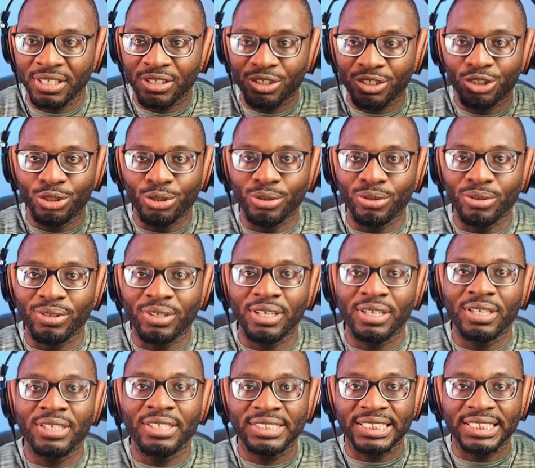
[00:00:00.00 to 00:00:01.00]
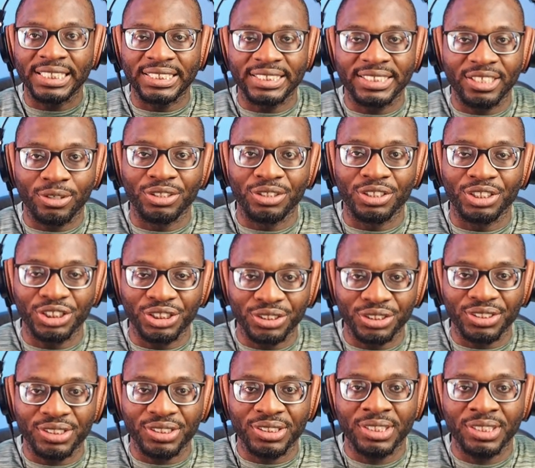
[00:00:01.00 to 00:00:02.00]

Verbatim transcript: You set the conditions